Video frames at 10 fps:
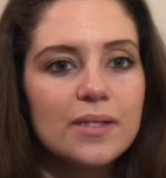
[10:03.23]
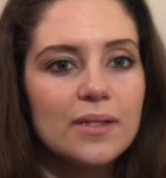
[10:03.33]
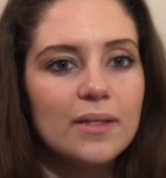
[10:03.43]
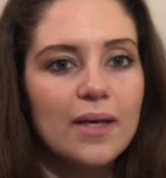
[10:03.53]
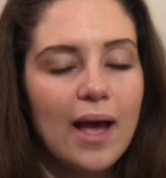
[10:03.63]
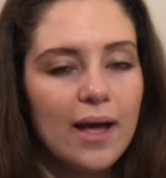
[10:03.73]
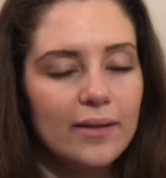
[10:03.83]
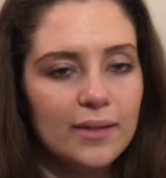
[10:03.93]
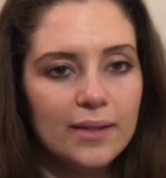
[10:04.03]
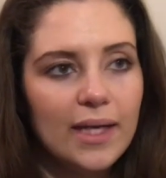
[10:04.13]
and the,
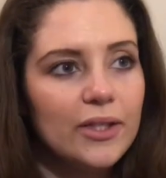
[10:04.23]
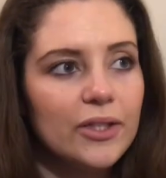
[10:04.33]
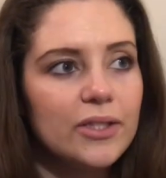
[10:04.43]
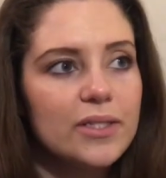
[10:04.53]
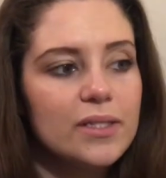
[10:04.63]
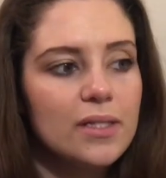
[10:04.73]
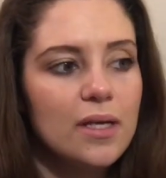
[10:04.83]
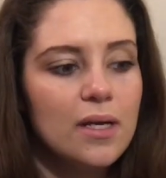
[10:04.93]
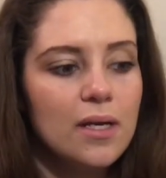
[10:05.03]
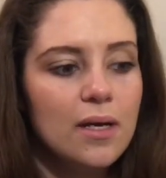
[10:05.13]
the letters.
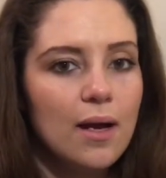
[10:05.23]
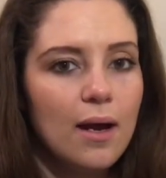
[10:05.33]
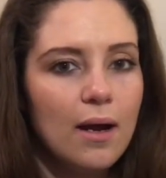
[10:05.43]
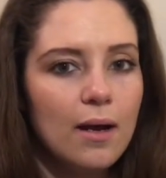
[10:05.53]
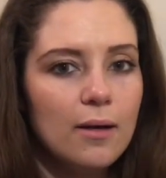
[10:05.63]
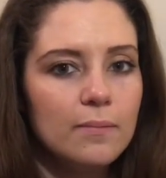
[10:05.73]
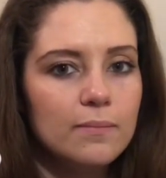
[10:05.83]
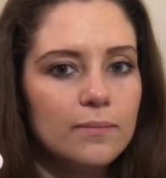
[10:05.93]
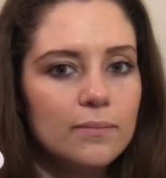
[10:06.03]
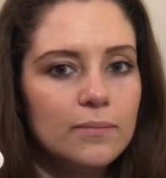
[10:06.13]
Um,
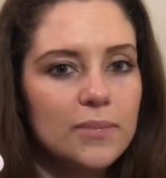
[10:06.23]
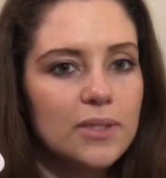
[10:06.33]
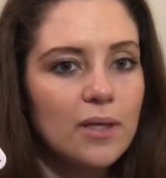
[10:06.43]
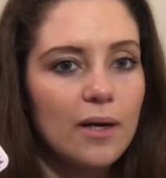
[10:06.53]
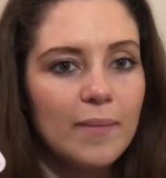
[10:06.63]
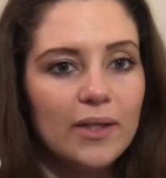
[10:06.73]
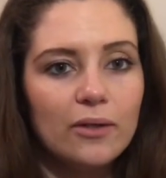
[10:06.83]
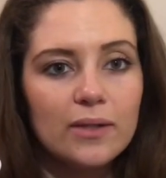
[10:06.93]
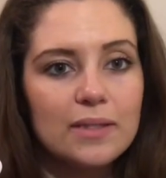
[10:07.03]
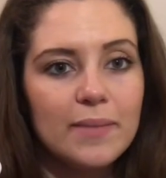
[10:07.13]
sorry, my
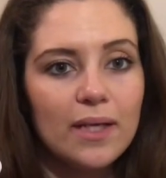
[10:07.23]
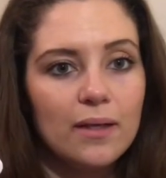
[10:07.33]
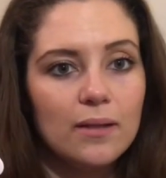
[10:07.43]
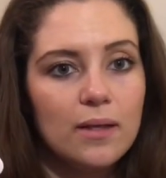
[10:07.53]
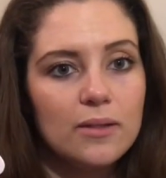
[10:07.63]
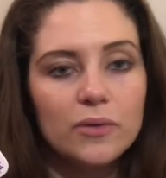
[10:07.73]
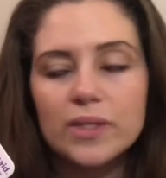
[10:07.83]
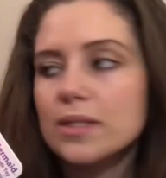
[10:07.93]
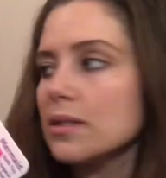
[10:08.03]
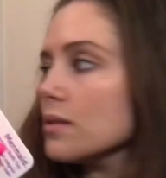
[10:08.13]
dog is making a lot of
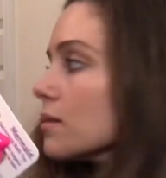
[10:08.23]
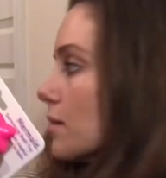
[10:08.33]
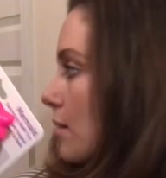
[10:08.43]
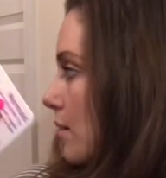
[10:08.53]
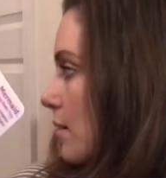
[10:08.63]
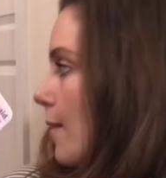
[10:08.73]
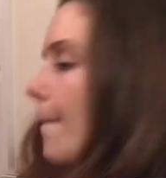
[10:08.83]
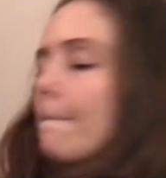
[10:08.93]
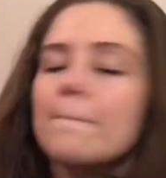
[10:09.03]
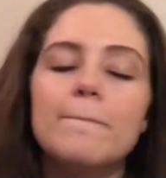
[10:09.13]
noises.
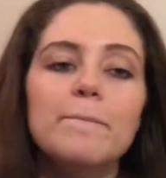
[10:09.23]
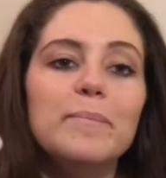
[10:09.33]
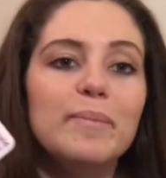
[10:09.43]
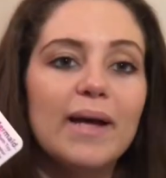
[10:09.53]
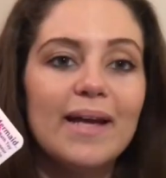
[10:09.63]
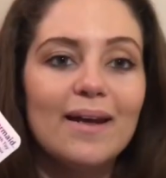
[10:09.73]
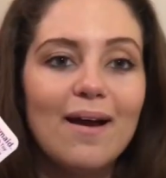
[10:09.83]
But,